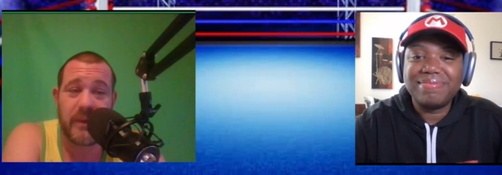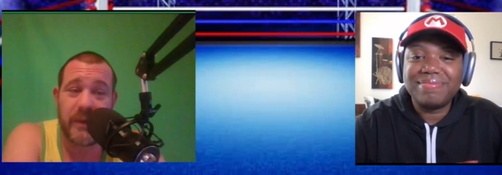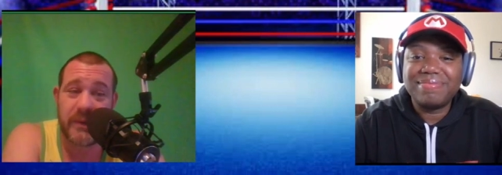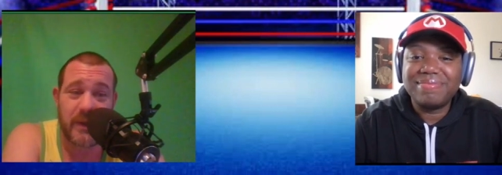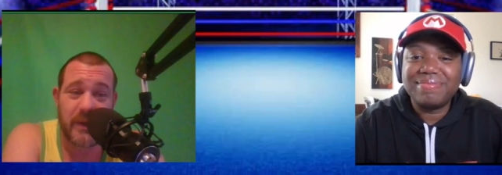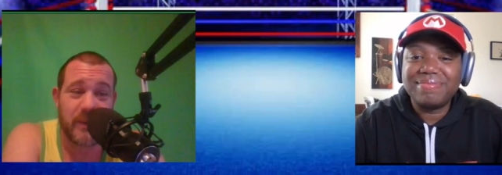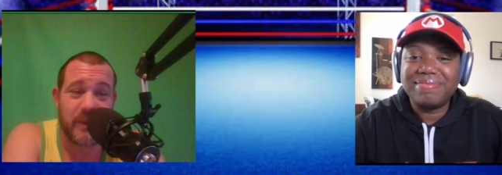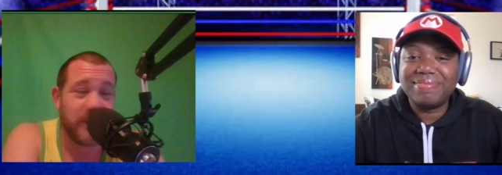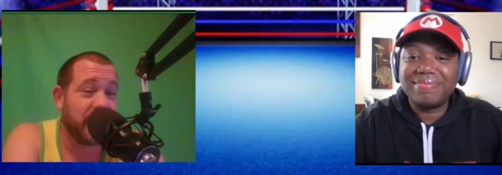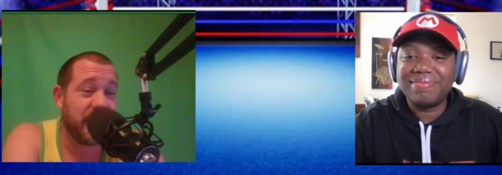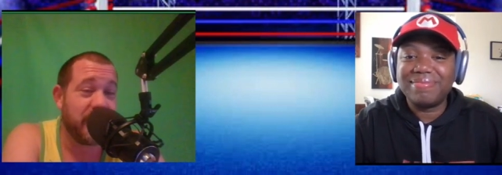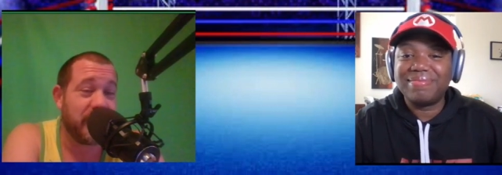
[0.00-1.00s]
Speaker 1: that's all we're
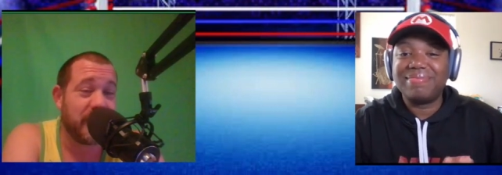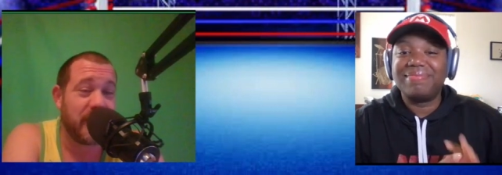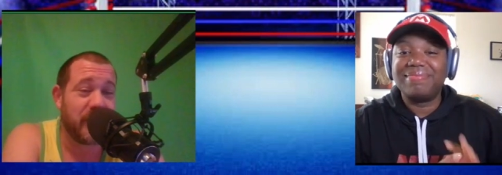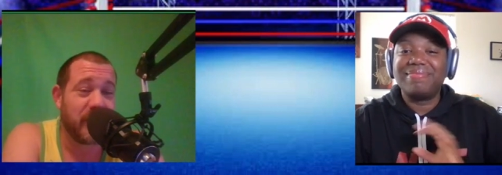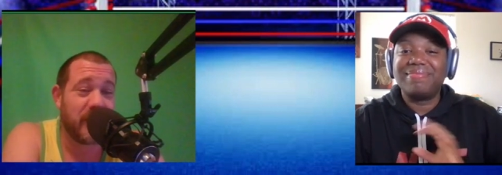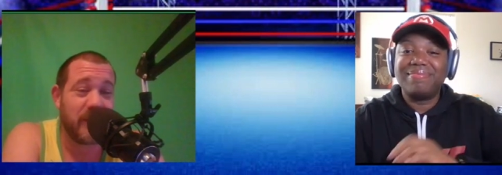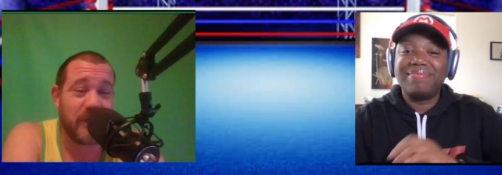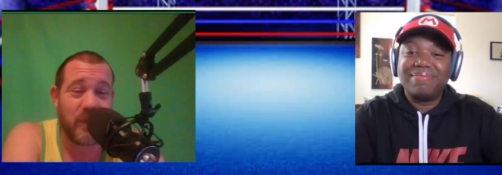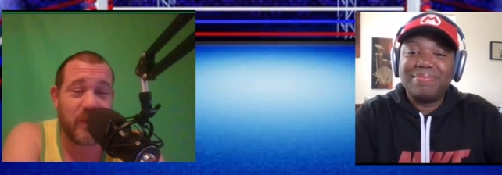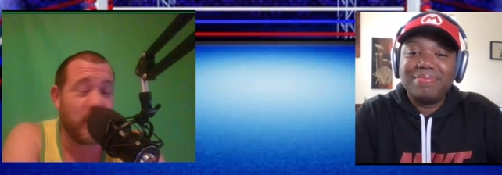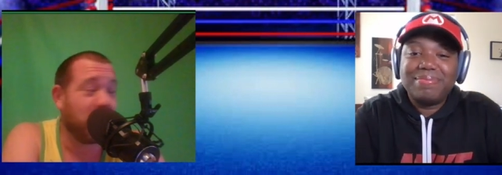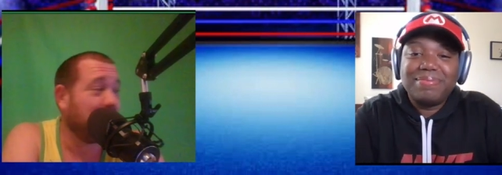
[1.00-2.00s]
doing. if
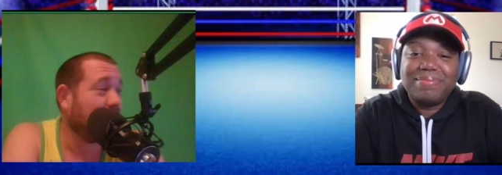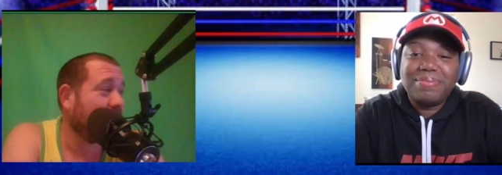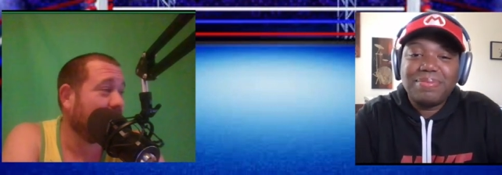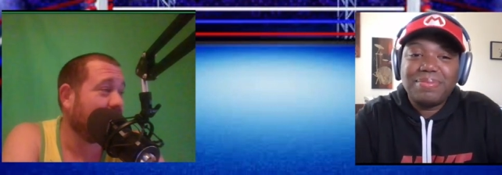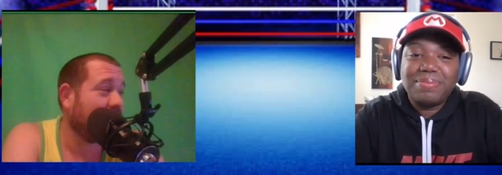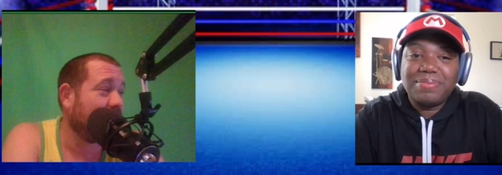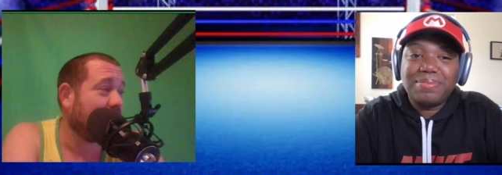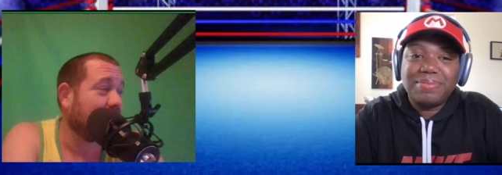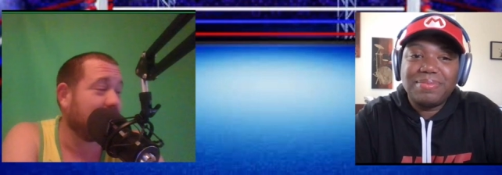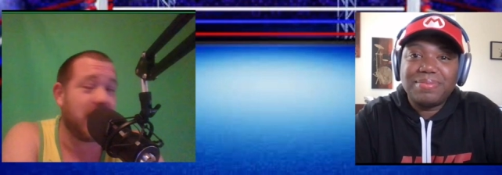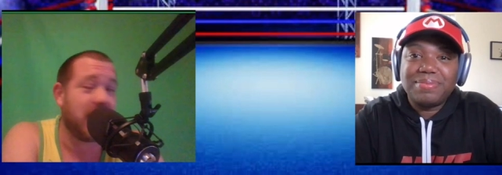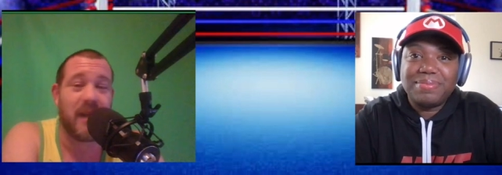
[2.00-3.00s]
you want to check
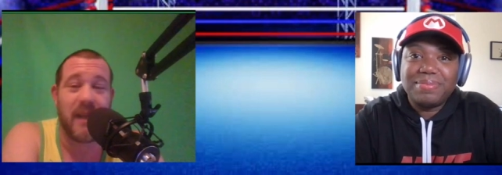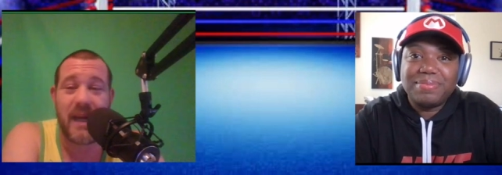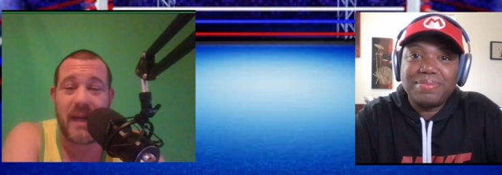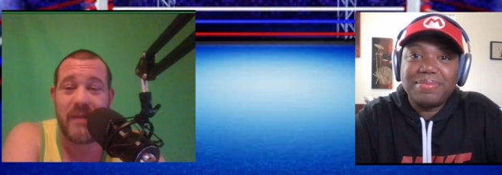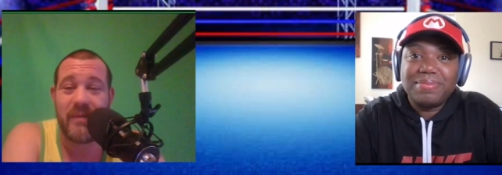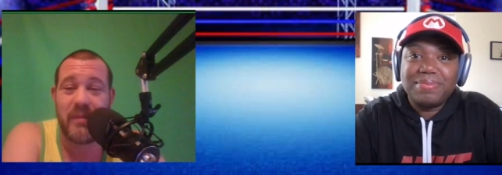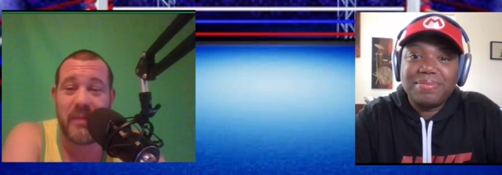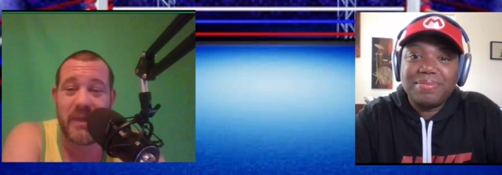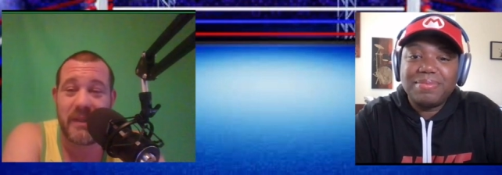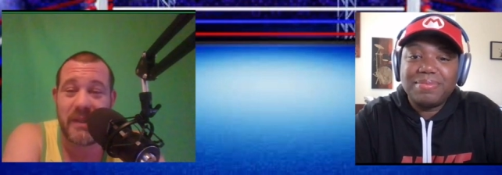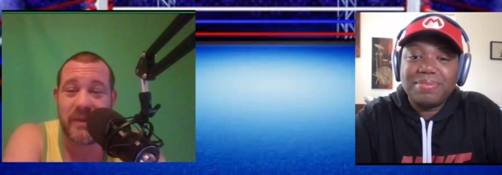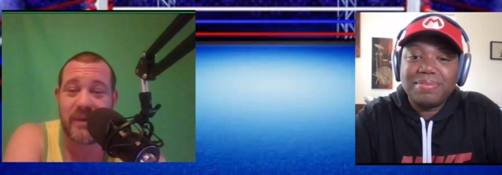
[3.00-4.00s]
us out live on
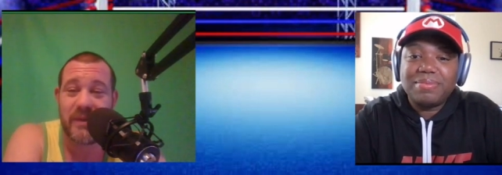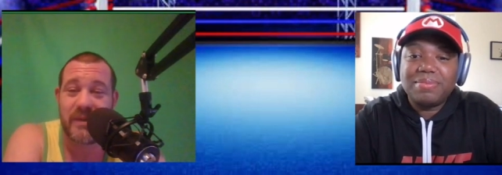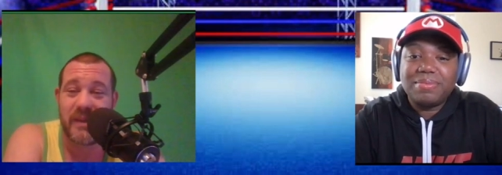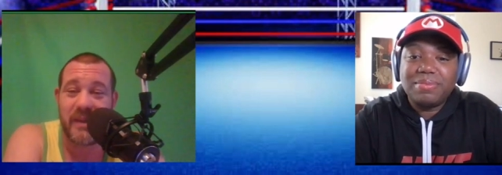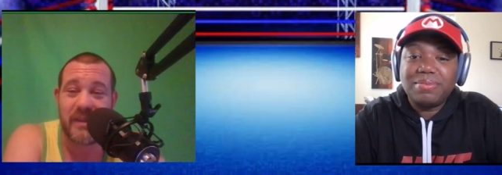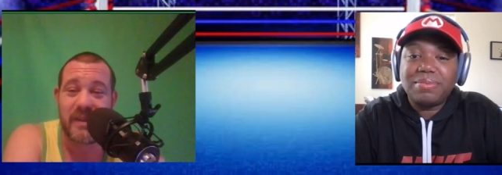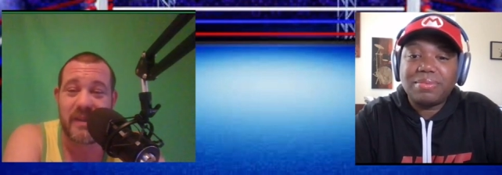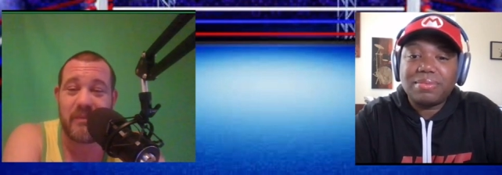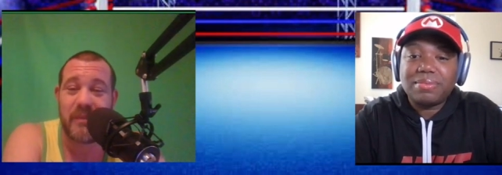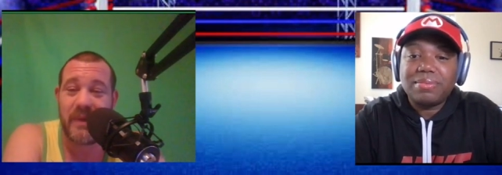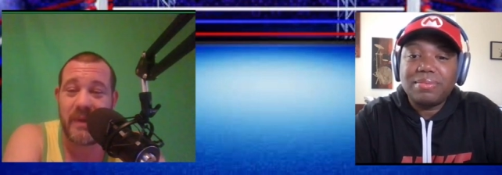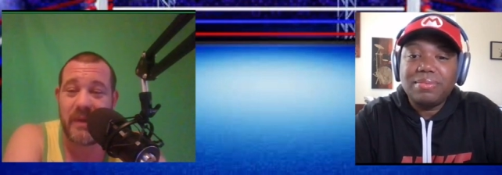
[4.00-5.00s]
Monday and Thursday night, 7
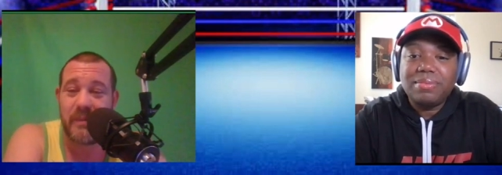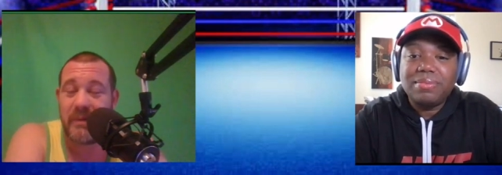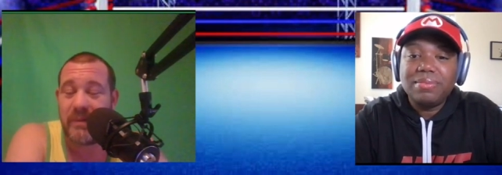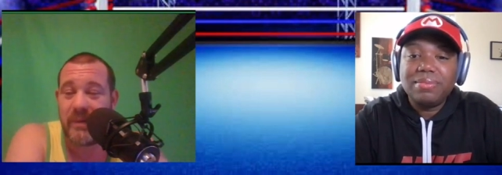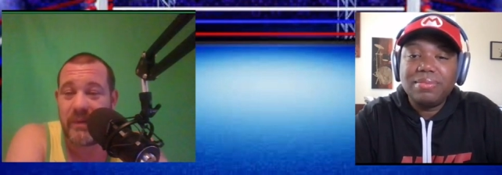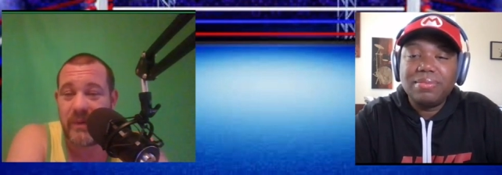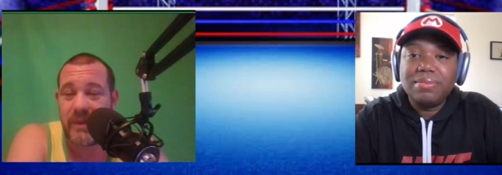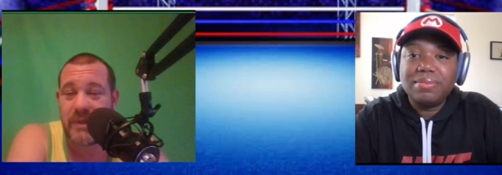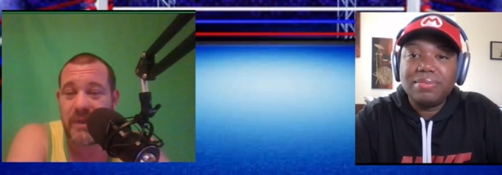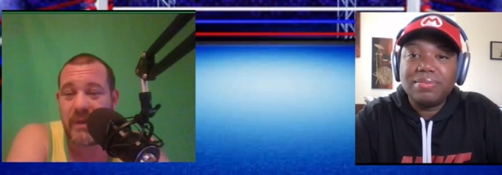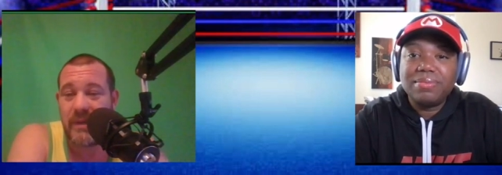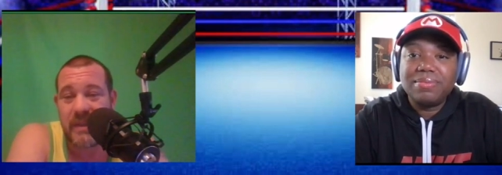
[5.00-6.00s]
p.m. over on the Twitch
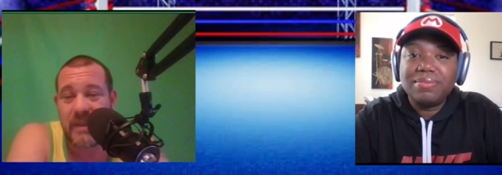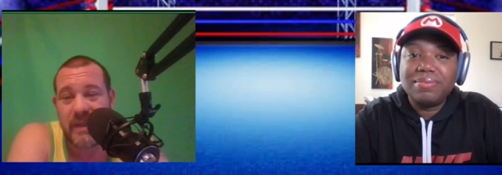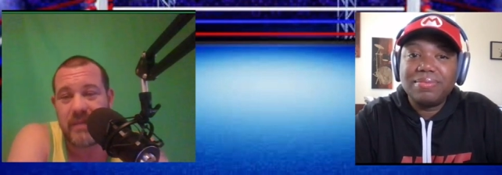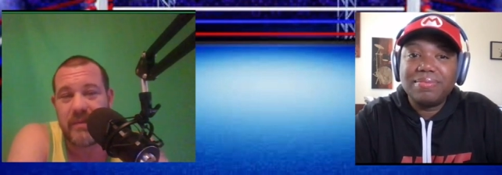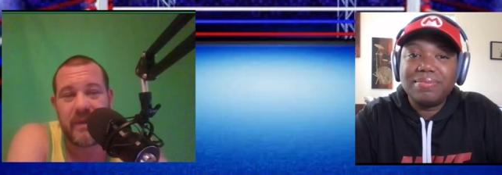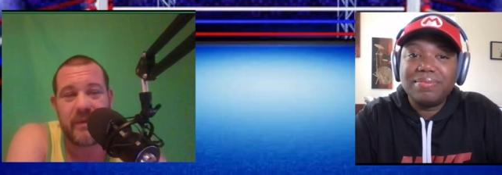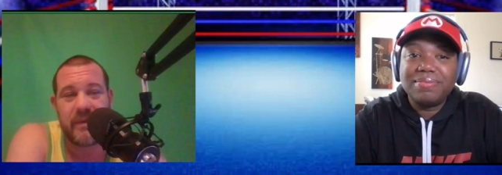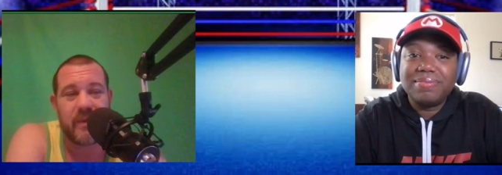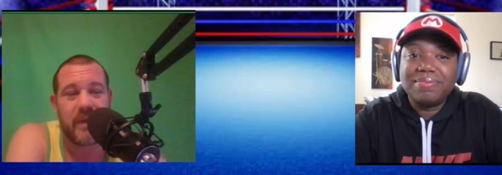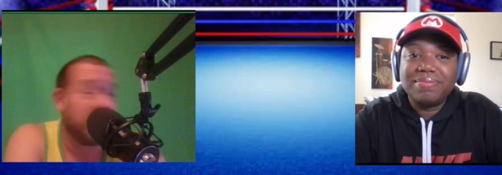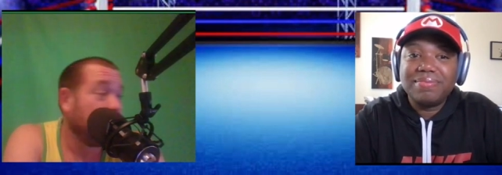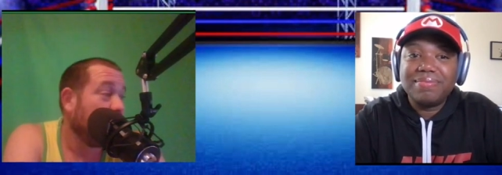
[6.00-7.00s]
channel. That's down below as well.